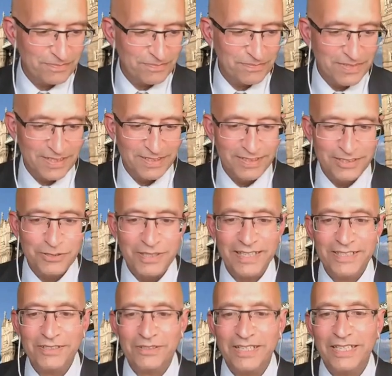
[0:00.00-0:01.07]
you cannot
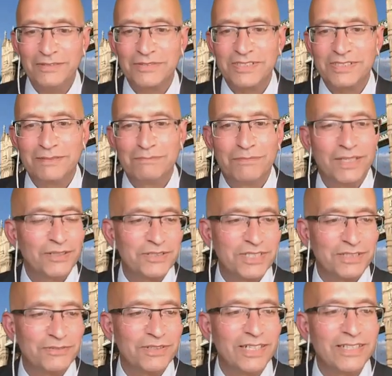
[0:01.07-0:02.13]
have a symbiotic
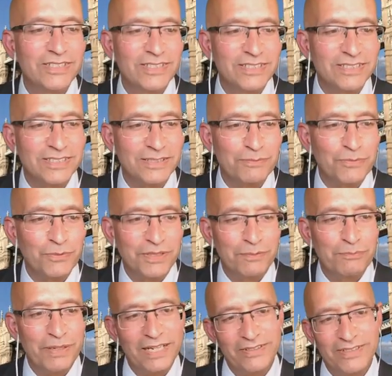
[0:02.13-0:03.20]
relationship with a
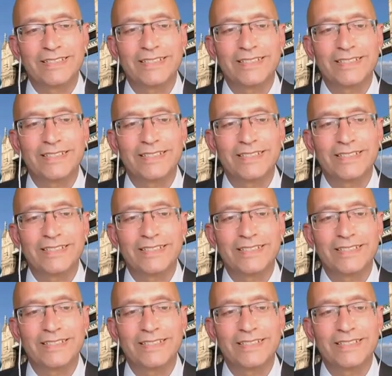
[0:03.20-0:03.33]
parasite.